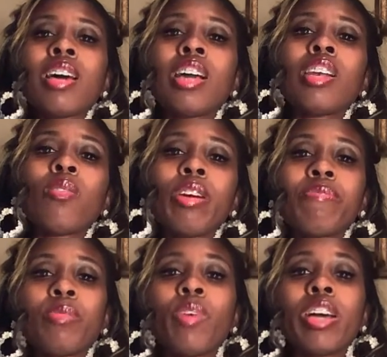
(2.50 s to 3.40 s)
Hello,
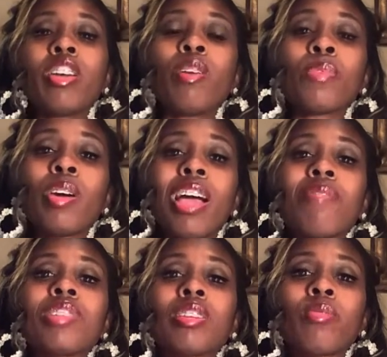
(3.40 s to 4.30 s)
everyone. Hope you are
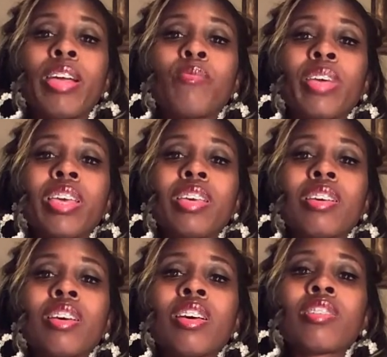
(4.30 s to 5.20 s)
having a great
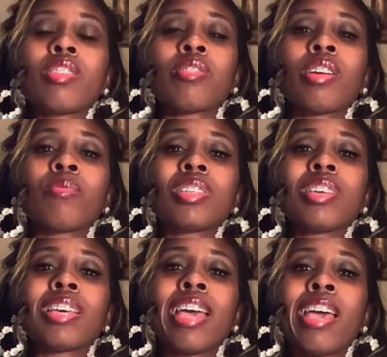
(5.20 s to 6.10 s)
week. So, there was
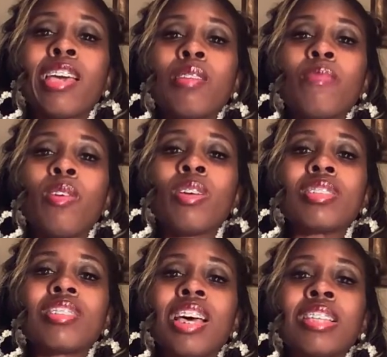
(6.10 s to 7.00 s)
a game on
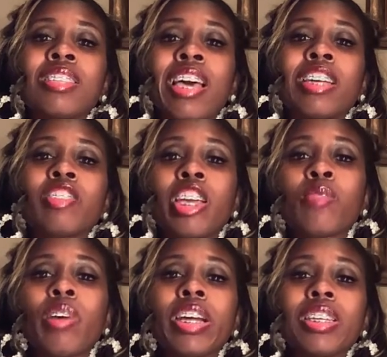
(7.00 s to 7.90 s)
Sunday,
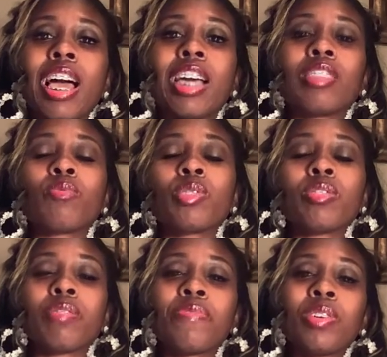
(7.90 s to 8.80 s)
January 9th, which
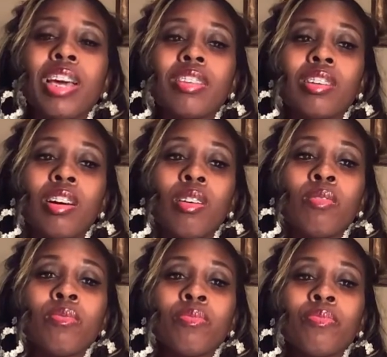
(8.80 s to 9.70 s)
was a few days
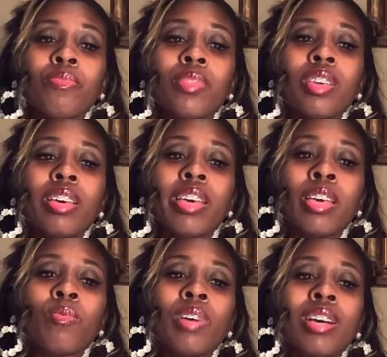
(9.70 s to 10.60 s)
ago.
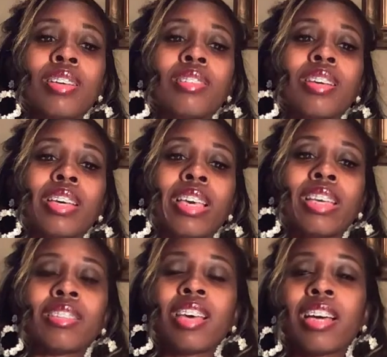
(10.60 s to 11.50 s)
It was
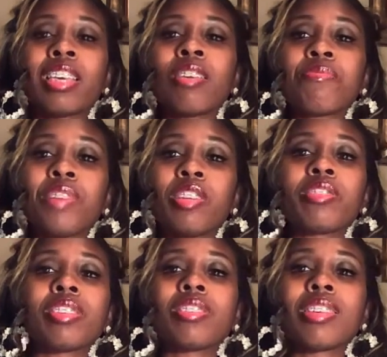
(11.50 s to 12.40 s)
Kentucky
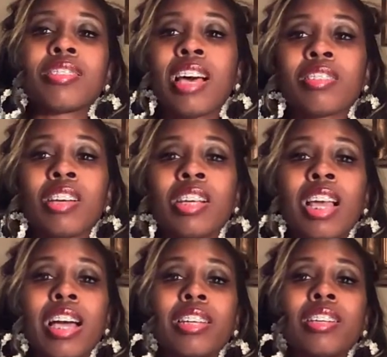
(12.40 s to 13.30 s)
versus South
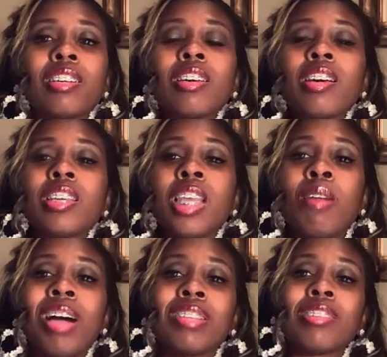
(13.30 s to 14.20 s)
Carolina.
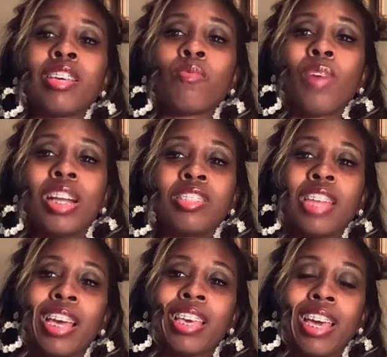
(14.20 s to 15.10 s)
Now, I did watch
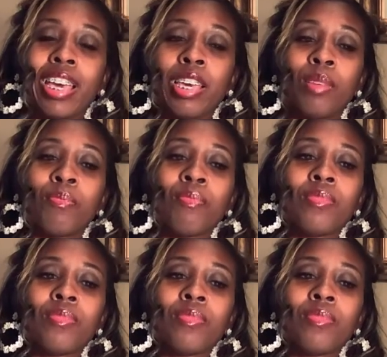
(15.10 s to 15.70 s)
that game,